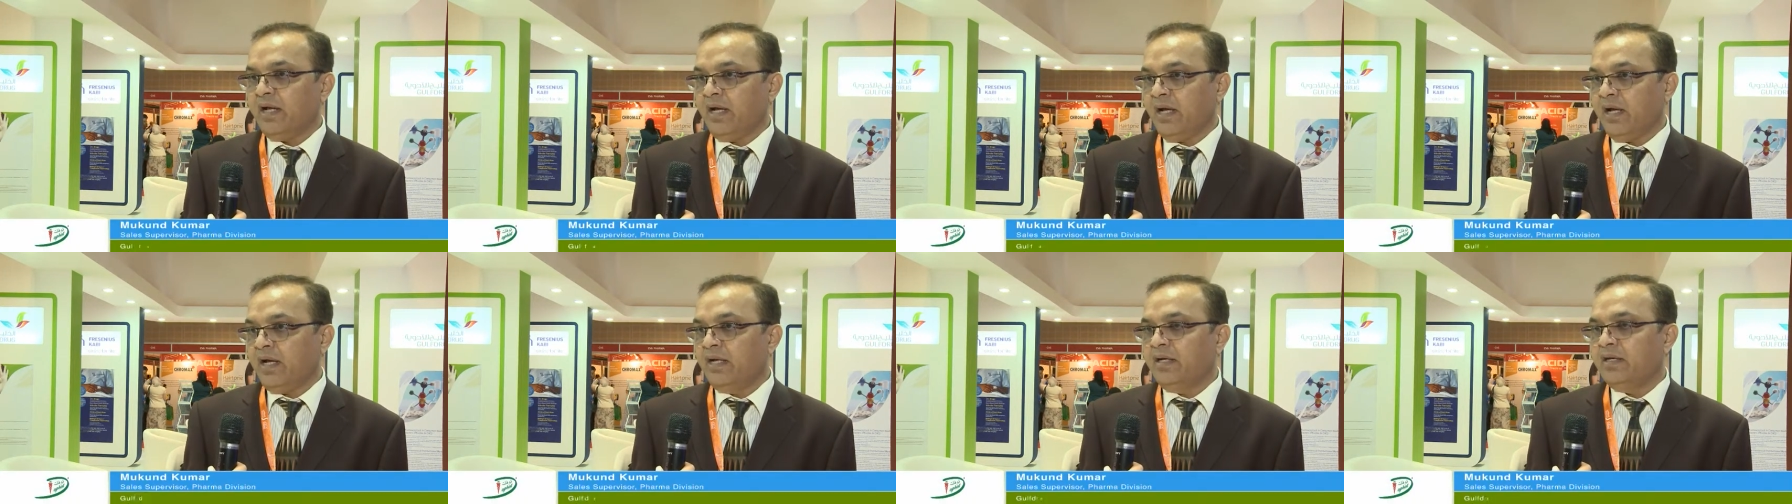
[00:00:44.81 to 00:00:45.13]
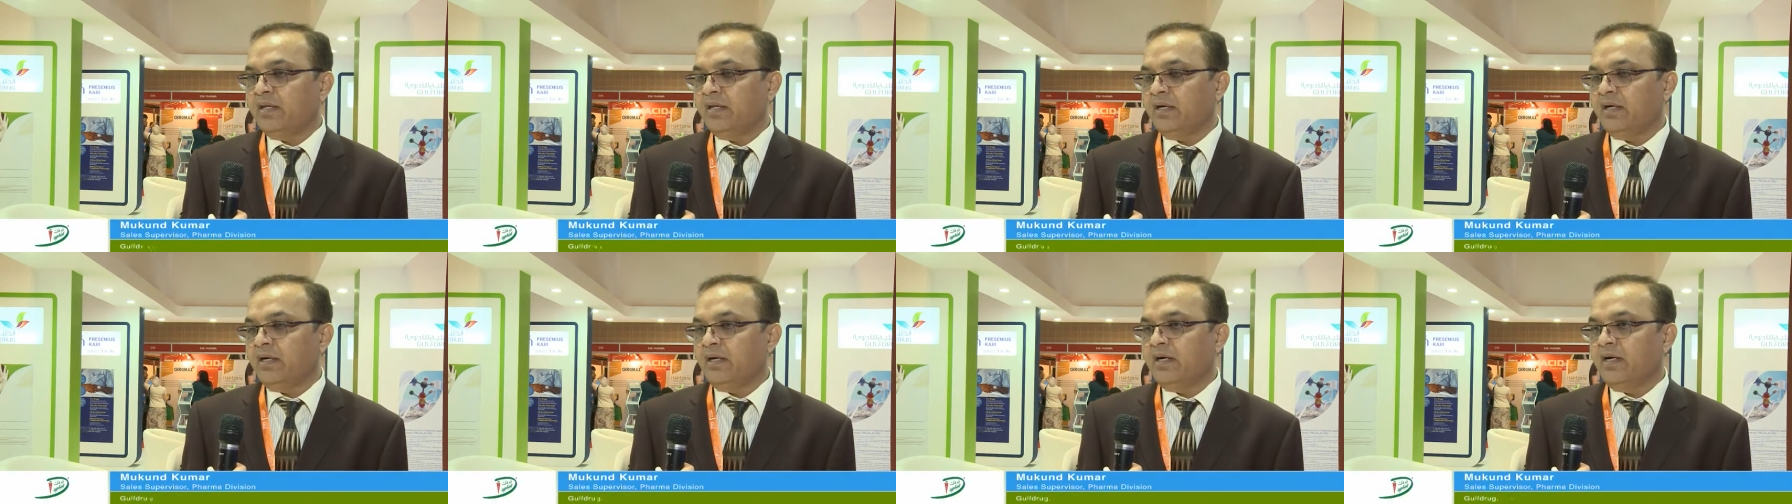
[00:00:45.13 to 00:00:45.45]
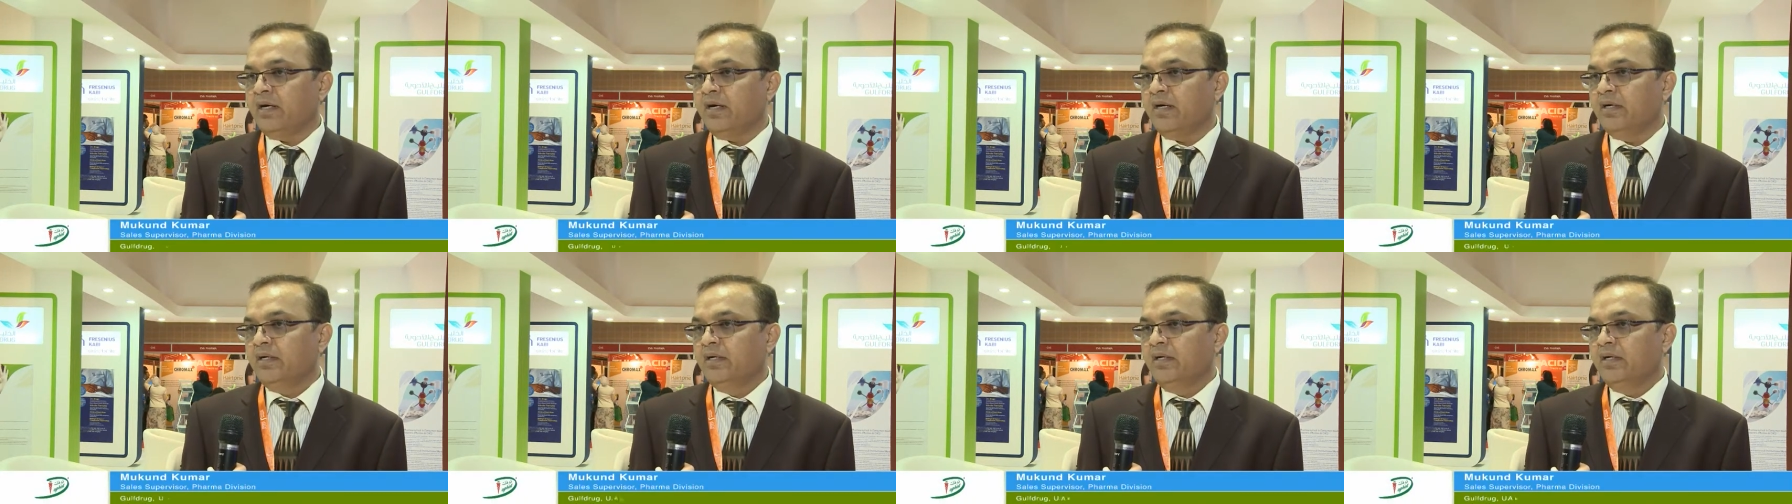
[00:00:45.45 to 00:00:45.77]
and
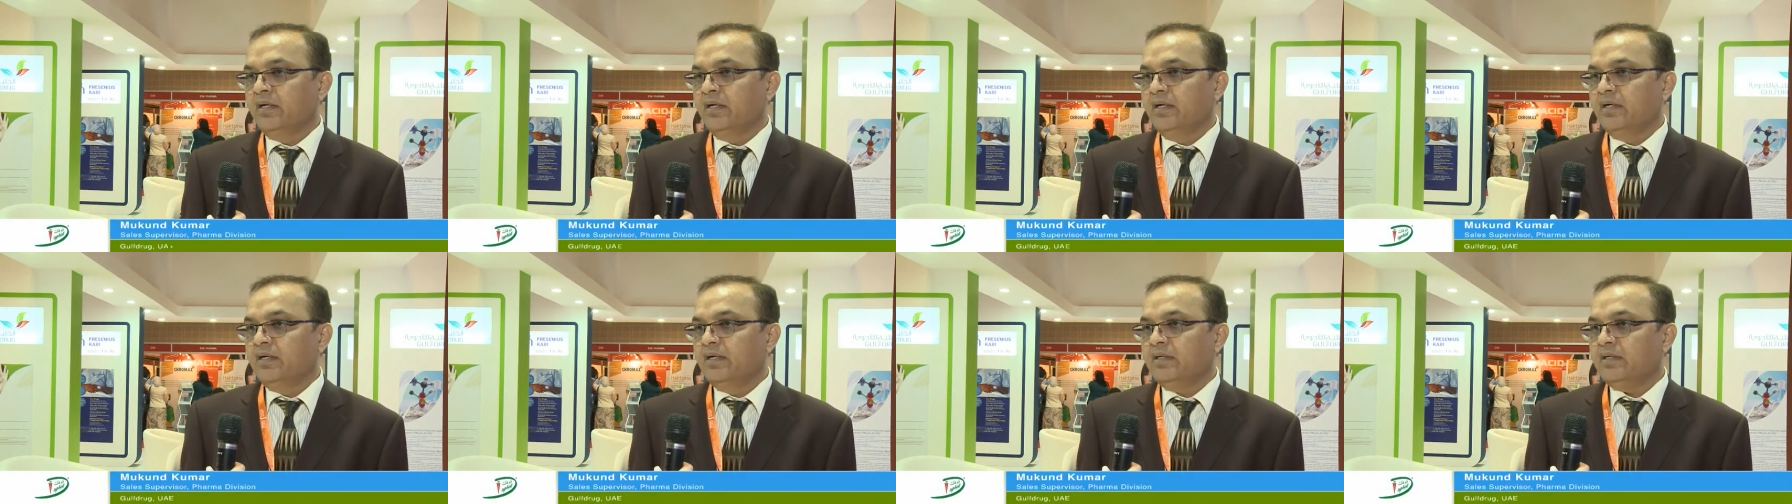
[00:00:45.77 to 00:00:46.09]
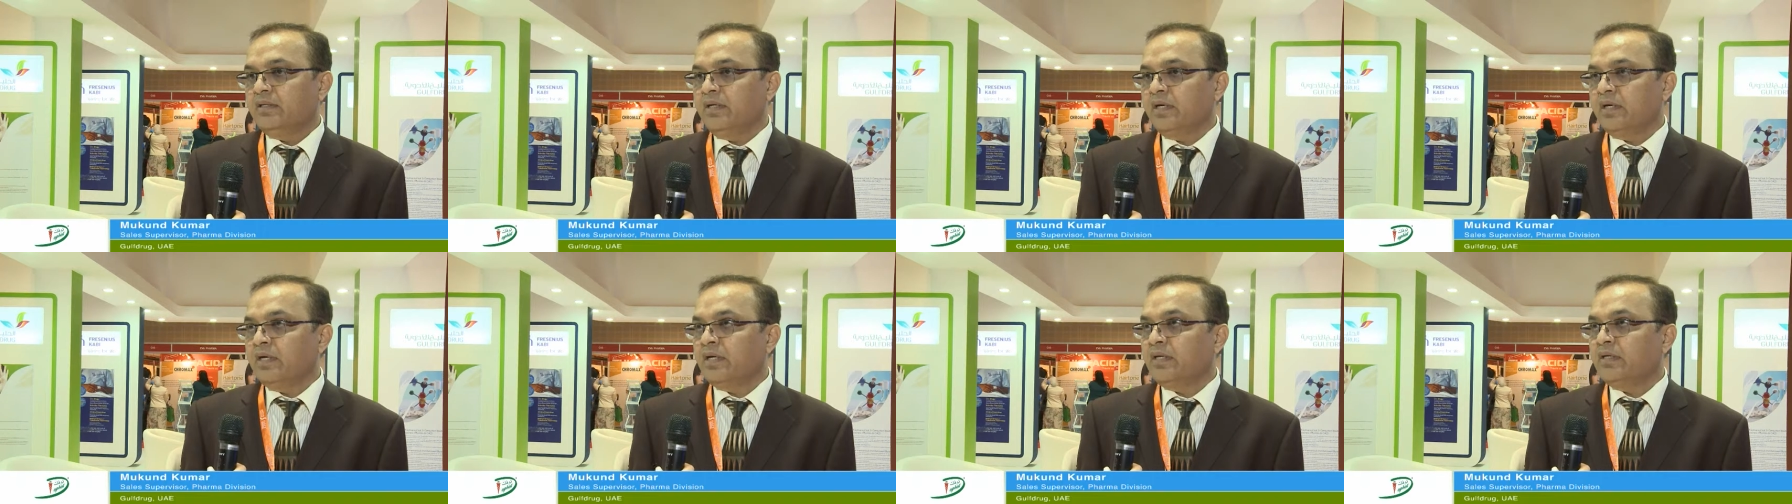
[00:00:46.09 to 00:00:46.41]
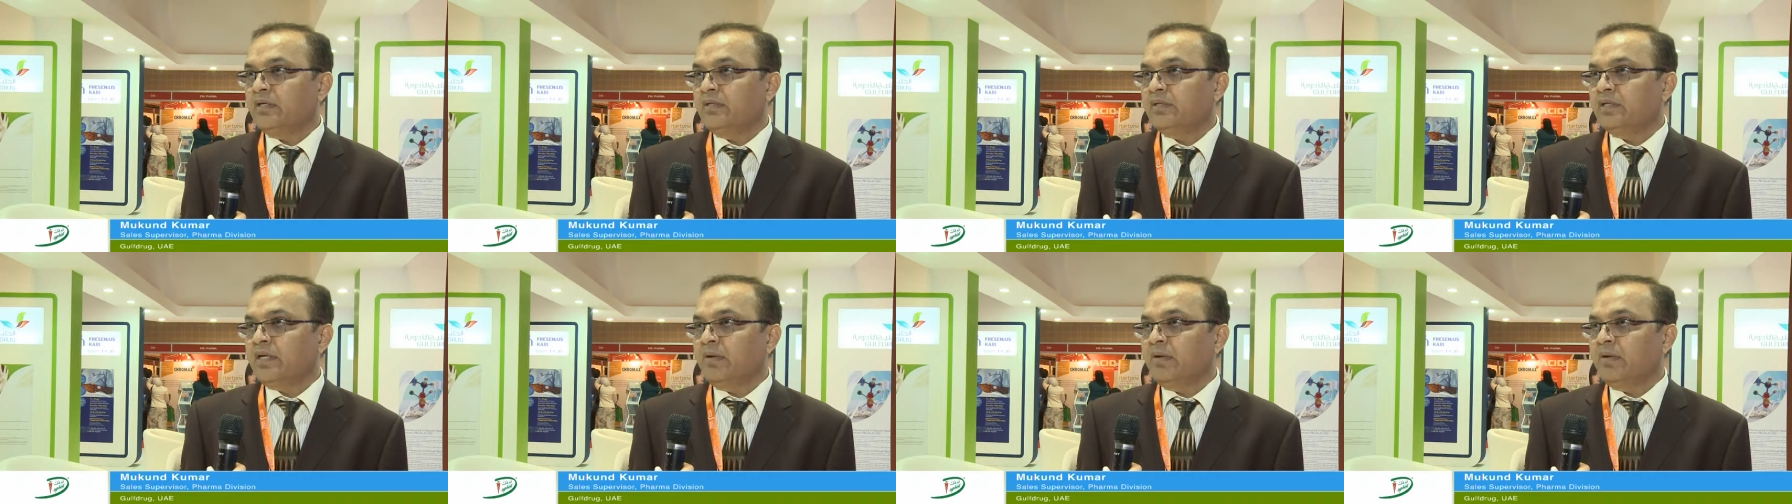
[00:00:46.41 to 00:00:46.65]
the